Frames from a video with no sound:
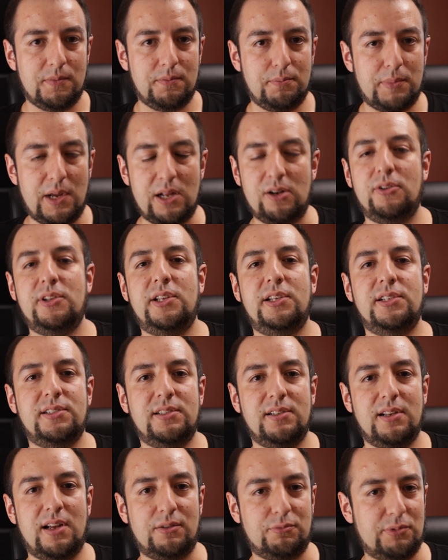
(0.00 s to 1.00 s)

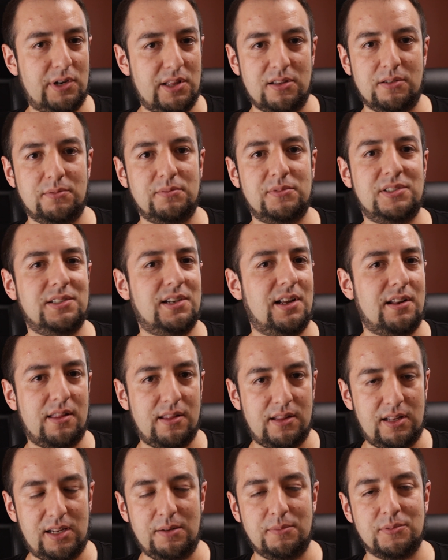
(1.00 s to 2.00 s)
melodies and rhythms and
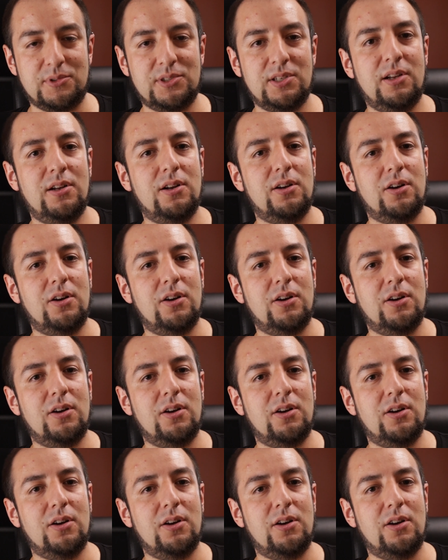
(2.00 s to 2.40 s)
themes